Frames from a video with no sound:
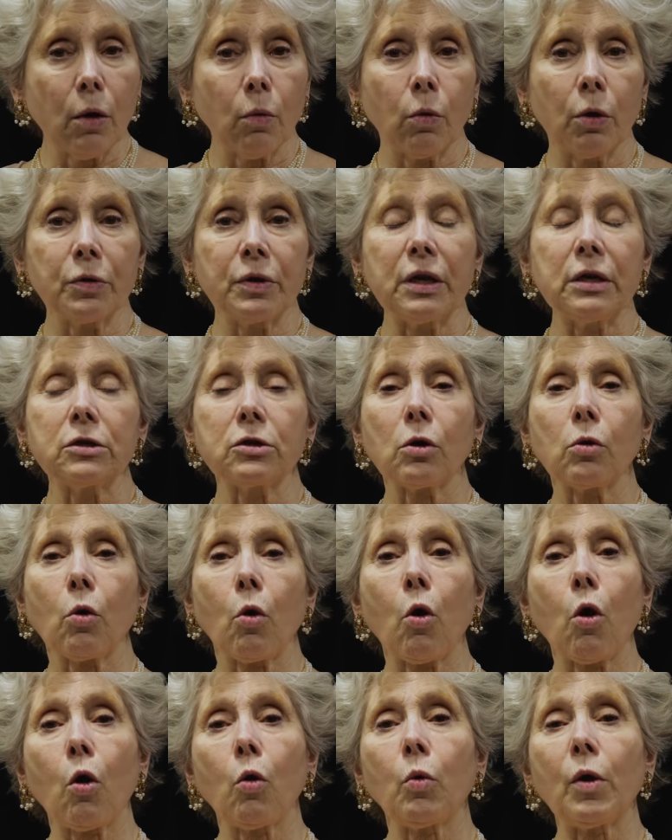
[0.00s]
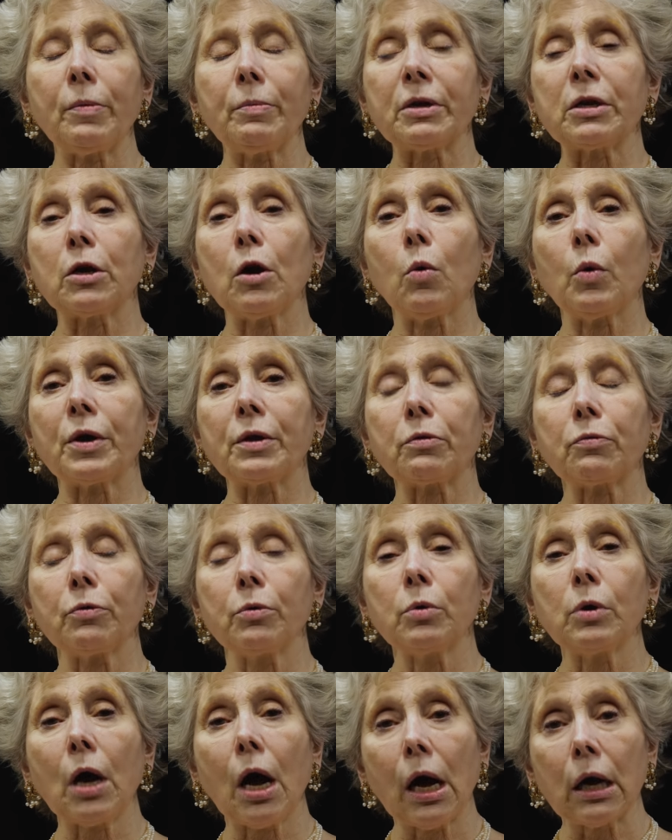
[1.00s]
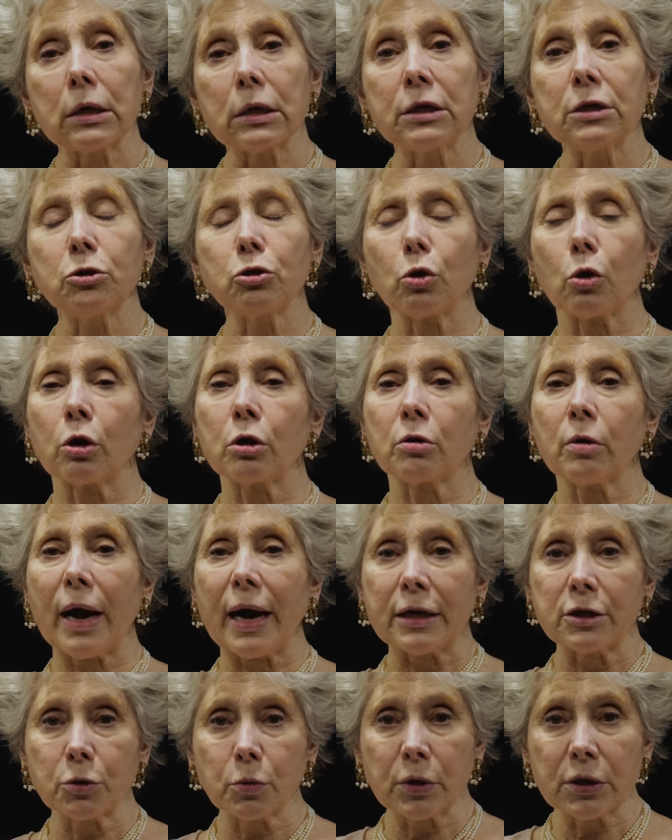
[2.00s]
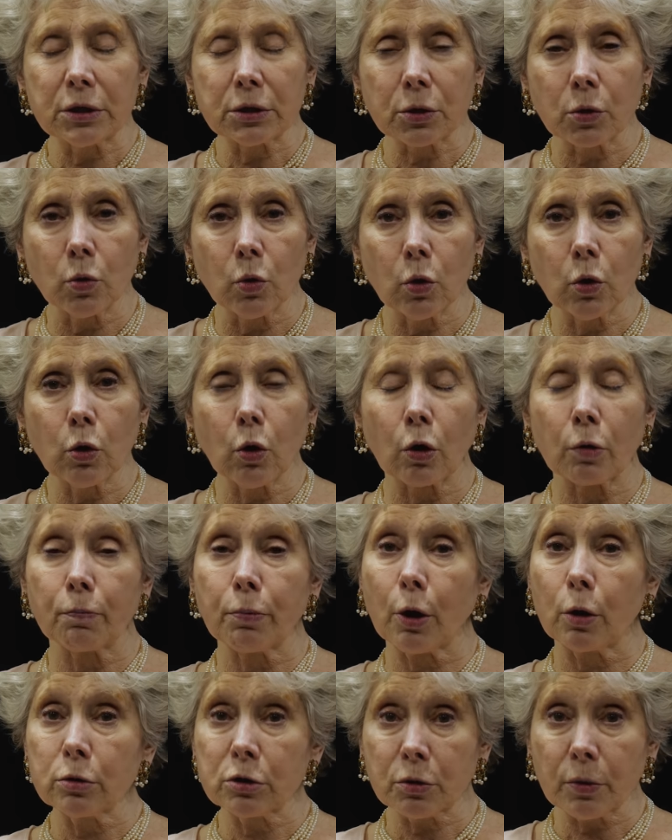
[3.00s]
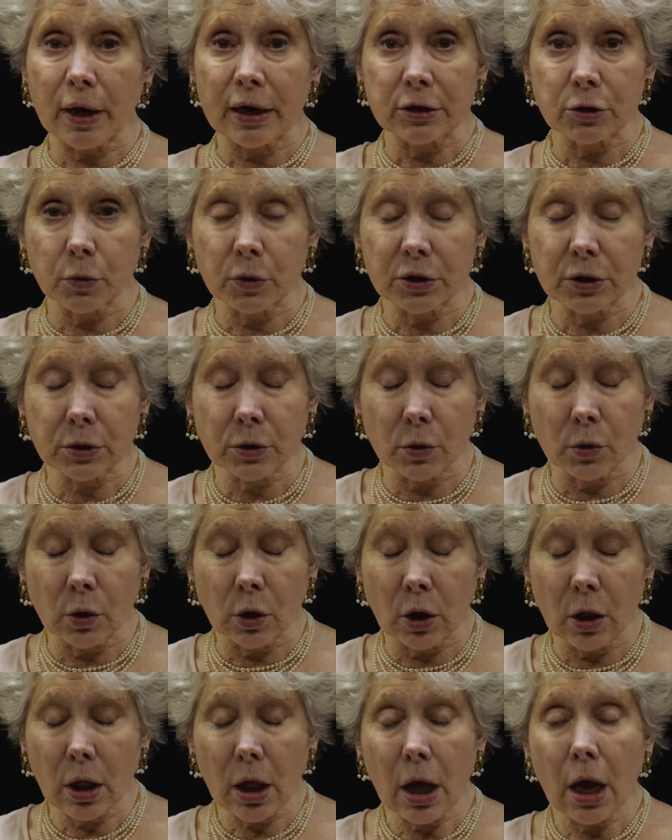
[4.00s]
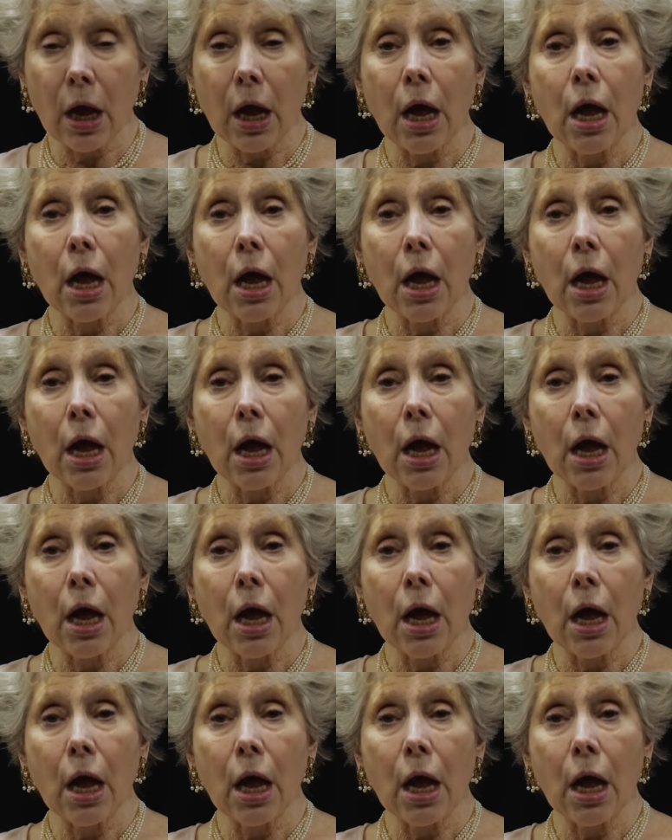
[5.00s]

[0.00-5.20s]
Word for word: where these are all women going through college or graduate school or postgraduate school,